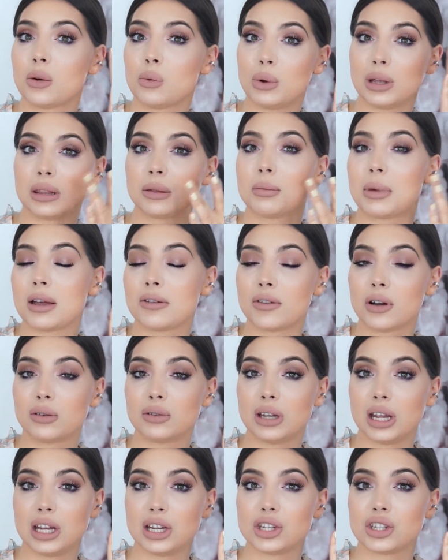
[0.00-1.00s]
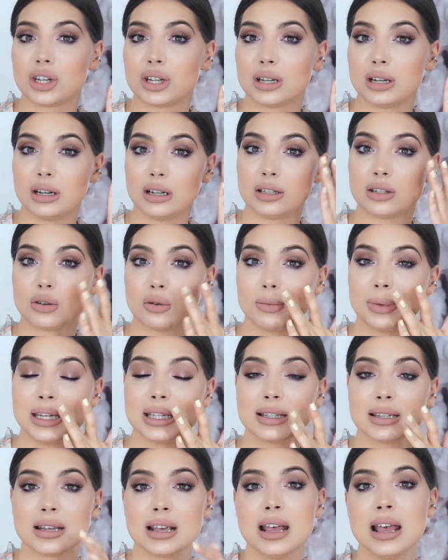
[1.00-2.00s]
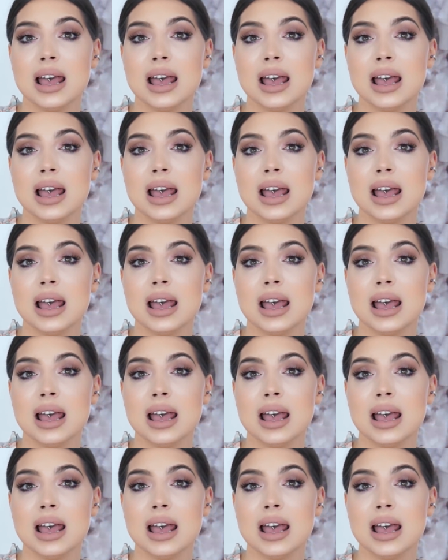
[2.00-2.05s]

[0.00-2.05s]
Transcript: with my foundation a little bit,